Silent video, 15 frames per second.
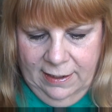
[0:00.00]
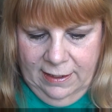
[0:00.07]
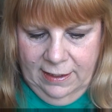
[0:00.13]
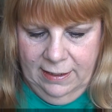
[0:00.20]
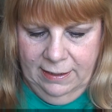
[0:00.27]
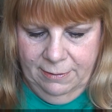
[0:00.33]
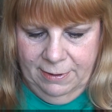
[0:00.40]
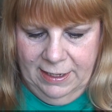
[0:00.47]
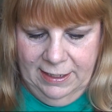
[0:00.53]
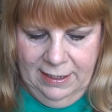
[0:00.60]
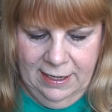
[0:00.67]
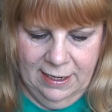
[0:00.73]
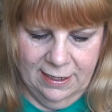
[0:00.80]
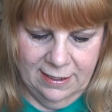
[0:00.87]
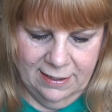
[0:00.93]

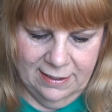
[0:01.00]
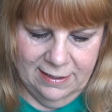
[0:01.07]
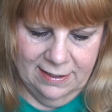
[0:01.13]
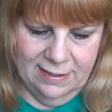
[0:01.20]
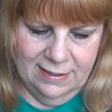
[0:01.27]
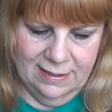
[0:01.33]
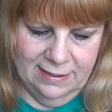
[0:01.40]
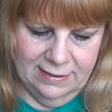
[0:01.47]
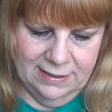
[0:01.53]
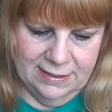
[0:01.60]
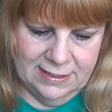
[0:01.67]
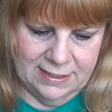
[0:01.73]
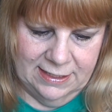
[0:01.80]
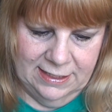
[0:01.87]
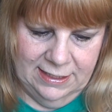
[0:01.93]
anyway uh,
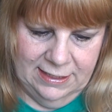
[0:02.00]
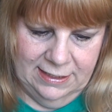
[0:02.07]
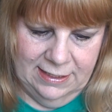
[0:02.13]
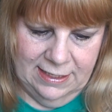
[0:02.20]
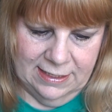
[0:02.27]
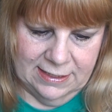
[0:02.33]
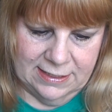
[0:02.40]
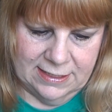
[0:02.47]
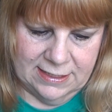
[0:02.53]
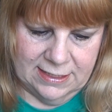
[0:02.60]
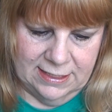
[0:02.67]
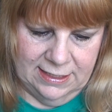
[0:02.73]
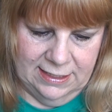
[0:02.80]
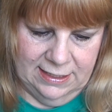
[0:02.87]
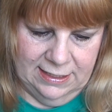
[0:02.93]
let's see next
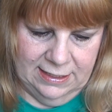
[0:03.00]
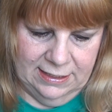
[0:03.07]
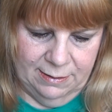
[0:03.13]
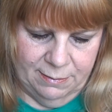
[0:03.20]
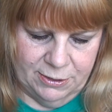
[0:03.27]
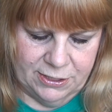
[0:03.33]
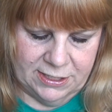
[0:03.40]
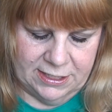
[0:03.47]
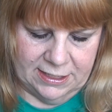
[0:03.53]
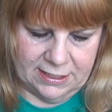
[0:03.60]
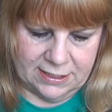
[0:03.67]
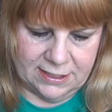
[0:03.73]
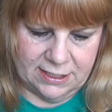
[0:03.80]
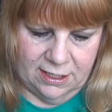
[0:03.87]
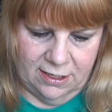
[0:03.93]
thing number
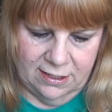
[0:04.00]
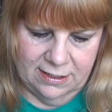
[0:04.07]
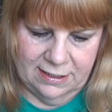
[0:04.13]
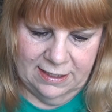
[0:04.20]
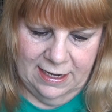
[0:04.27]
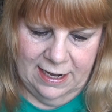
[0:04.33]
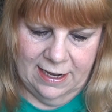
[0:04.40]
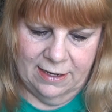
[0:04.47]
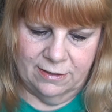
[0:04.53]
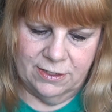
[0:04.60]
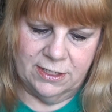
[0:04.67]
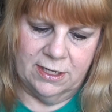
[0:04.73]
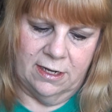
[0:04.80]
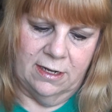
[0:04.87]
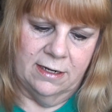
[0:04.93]
six haunted
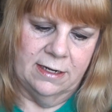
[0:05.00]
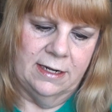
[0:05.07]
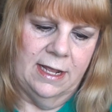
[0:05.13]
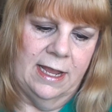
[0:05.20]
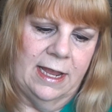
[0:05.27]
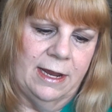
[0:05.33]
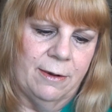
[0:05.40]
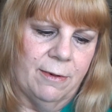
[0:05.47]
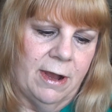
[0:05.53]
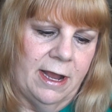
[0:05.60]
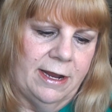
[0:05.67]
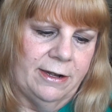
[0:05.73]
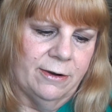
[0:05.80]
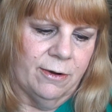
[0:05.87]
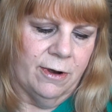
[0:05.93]
house haunted
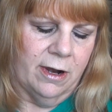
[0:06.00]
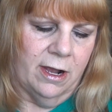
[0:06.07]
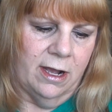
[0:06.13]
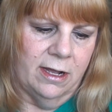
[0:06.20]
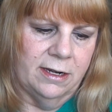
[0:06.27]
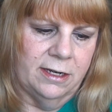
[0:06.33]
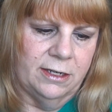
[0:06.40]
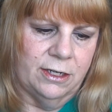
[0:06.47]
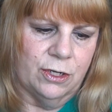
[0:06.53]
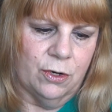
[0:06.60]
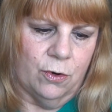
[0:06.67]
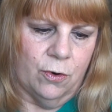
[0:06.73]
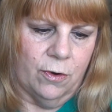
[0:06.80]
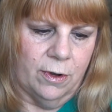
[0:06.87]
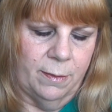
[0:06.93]
hayride or haunted
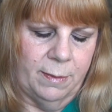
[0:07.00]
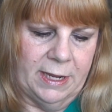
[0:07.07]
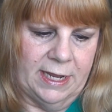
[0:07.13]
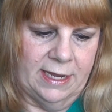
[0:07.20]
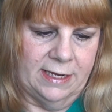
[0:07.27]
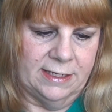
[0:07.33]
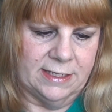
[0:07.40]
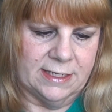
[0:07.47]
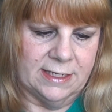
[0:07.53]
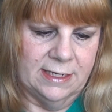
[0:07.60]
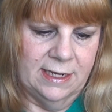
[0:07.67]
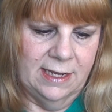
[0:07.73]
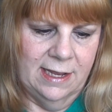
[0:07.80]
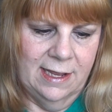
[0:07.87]
corn maze